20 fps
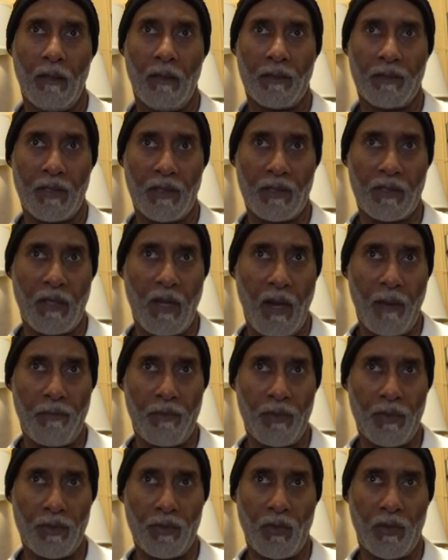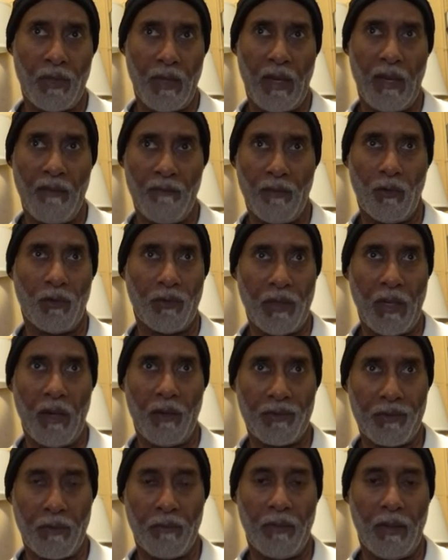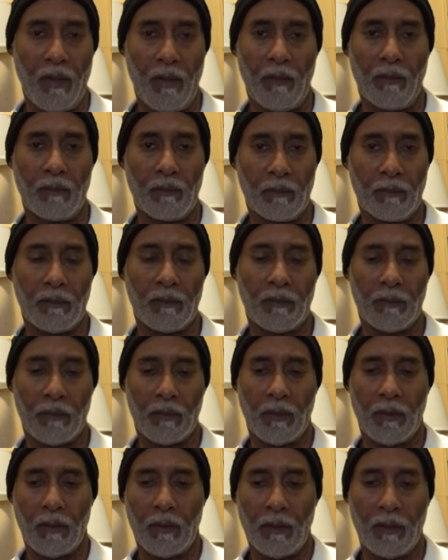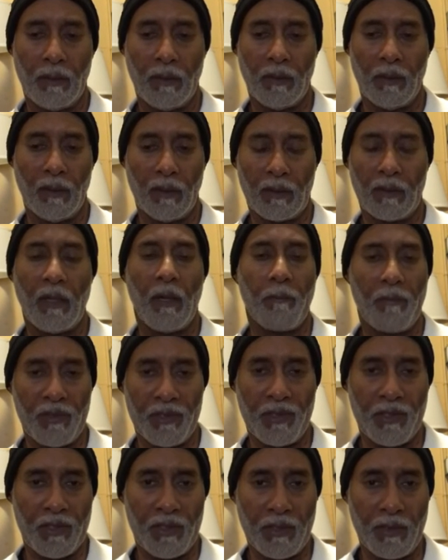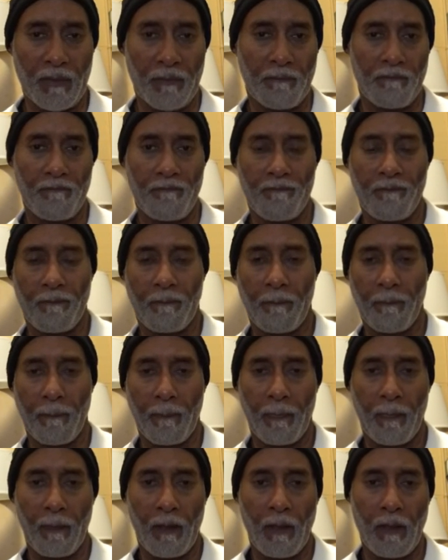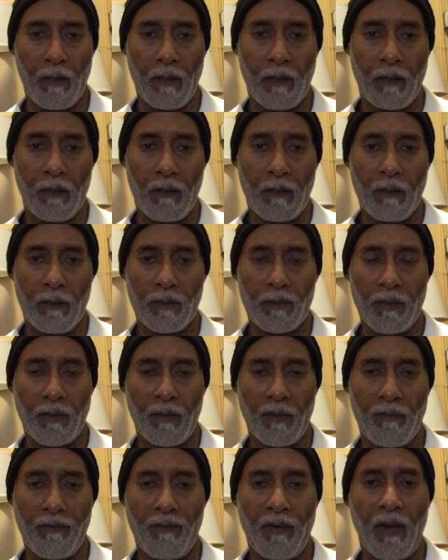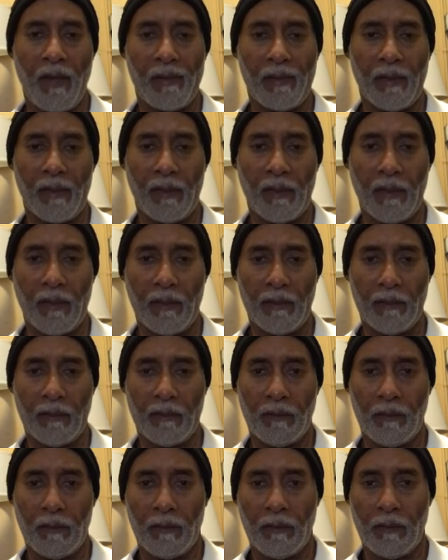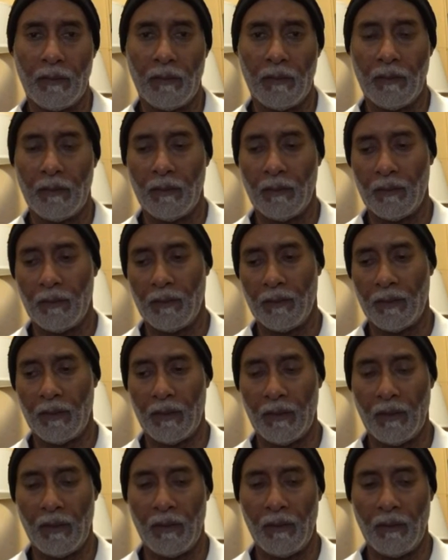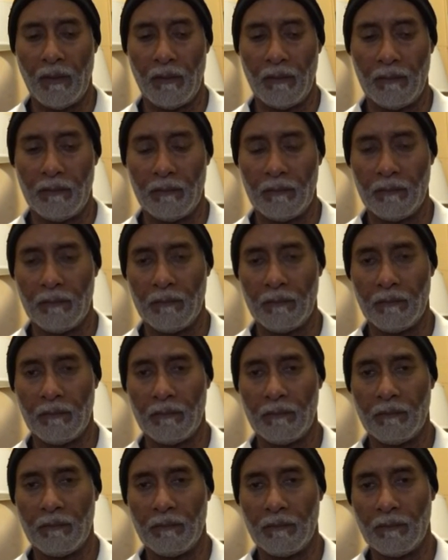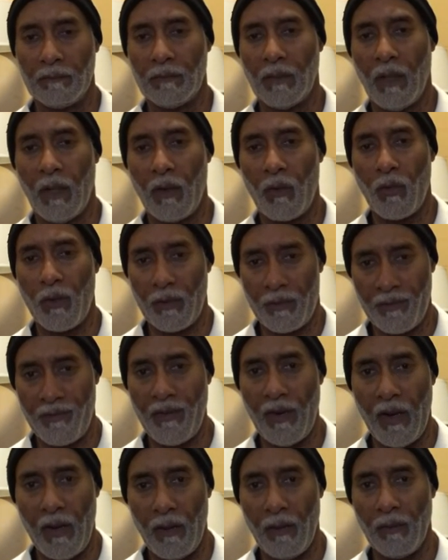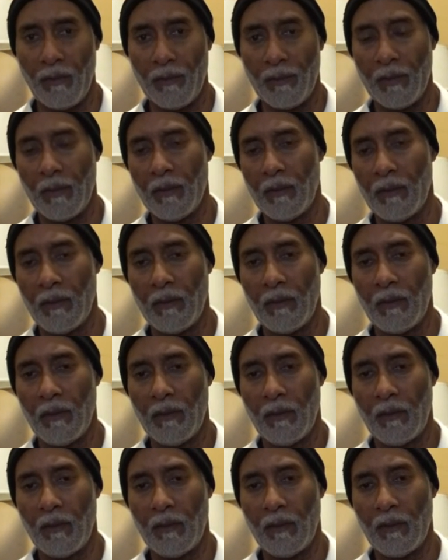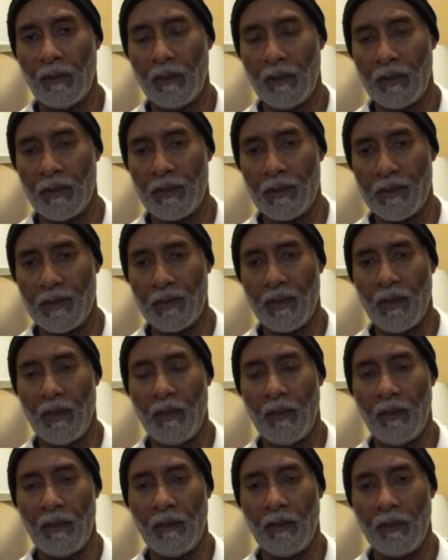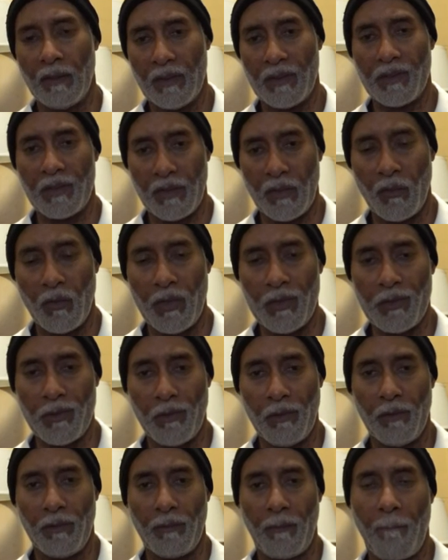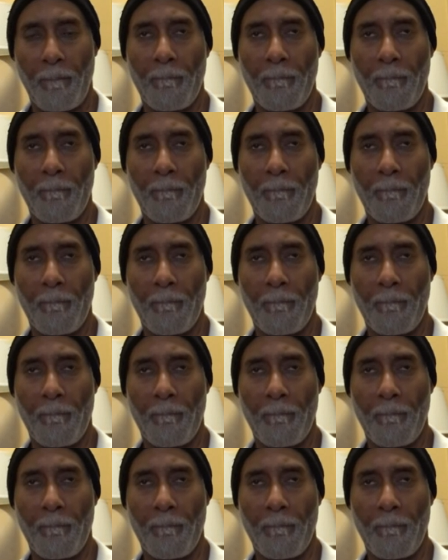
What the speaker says: Since copiers would have no doubts about composition. So they're finding that the artwork found is an original.